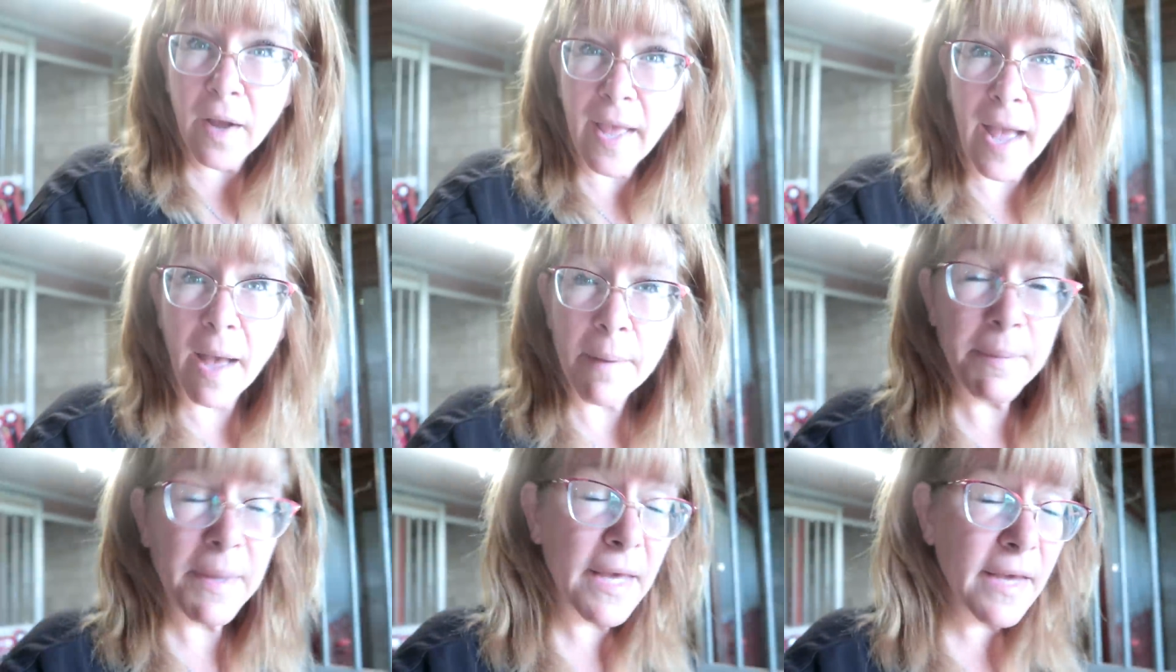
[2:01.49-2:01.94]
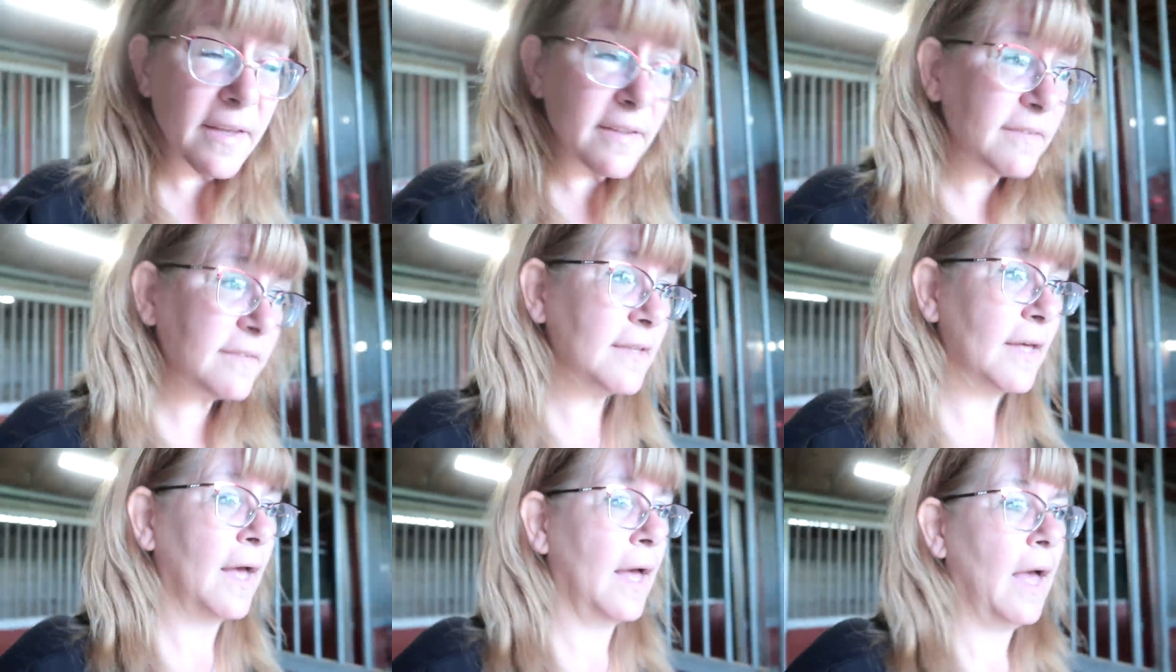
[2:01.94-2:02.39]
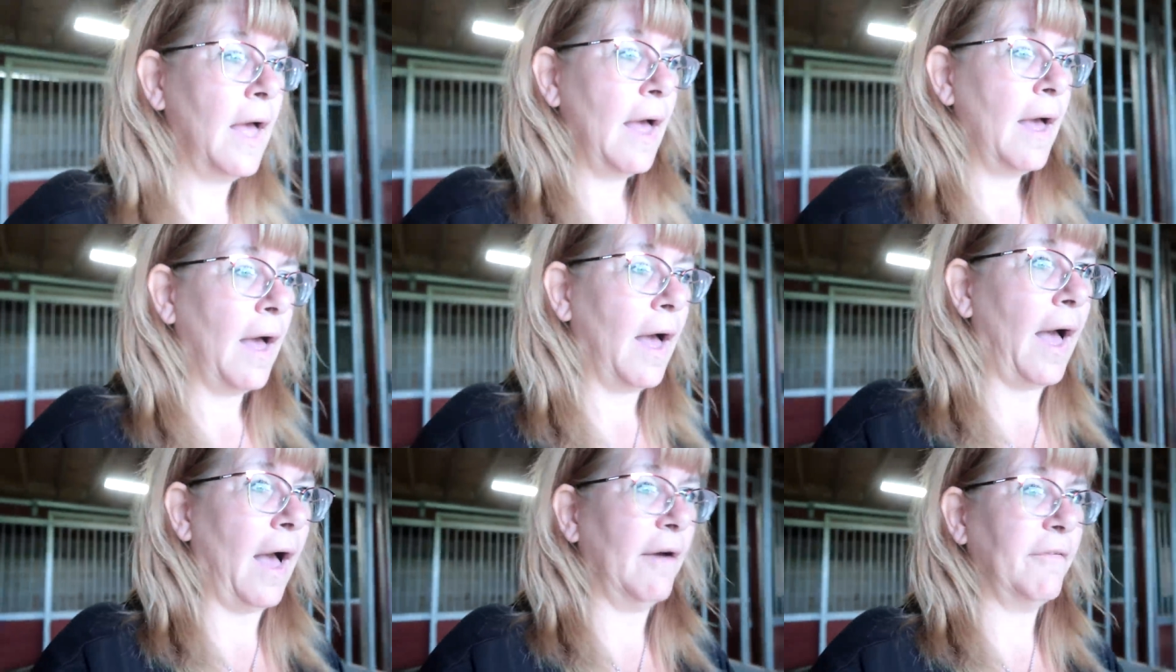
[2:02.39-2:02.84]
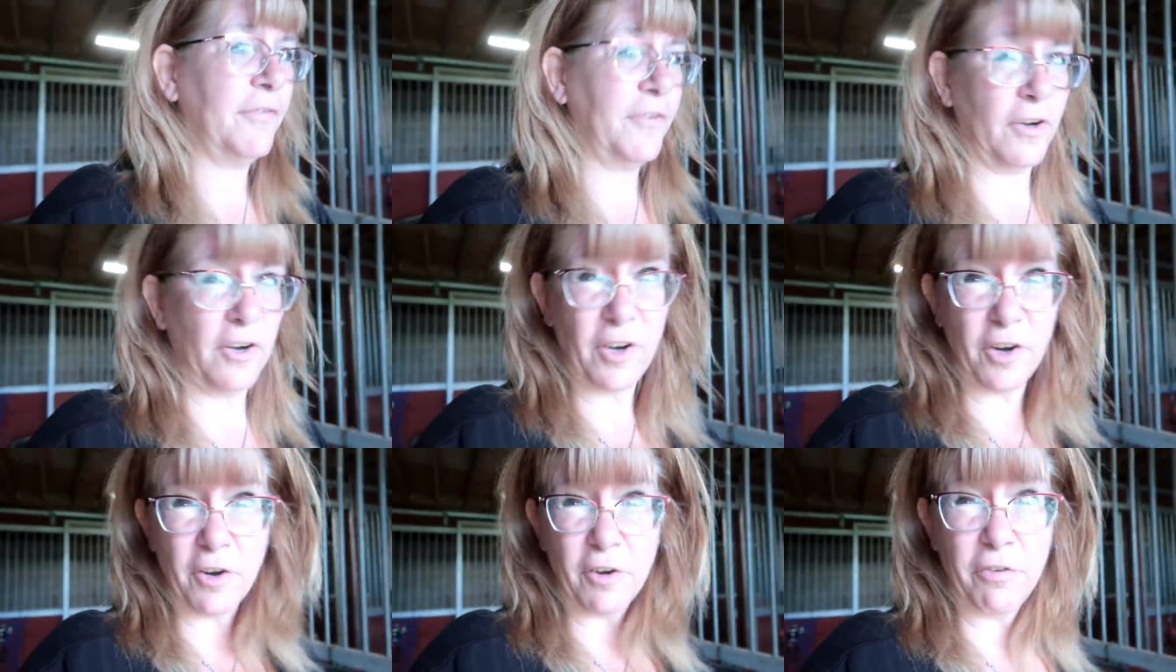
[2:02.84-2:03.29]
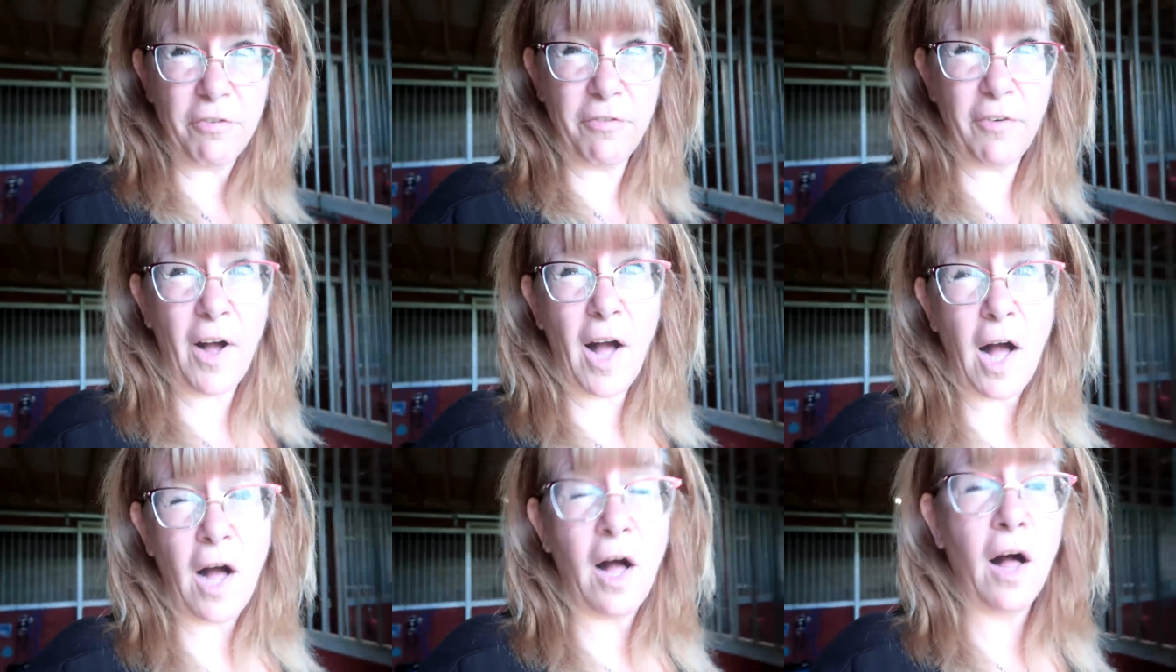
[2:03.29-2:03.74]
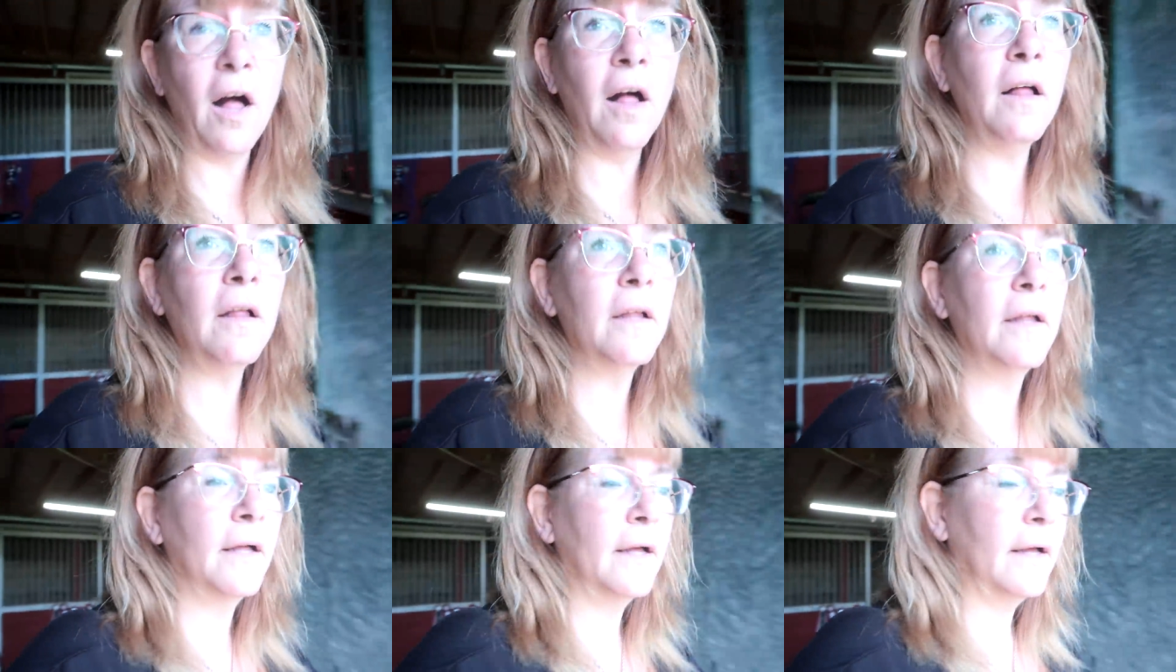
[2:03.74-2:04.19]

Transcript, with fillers: Gabby is after her fall.